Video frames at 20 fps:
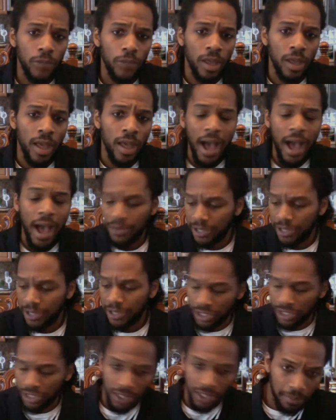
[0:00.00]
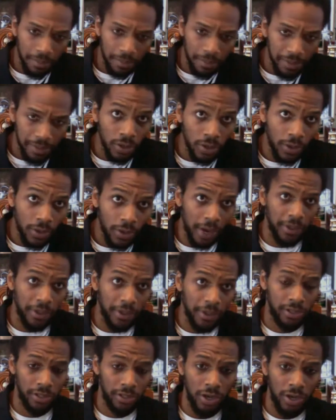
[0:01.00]
I want to just jump into what I wanted
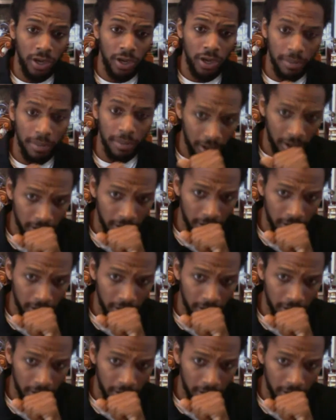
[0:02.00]
to talk about.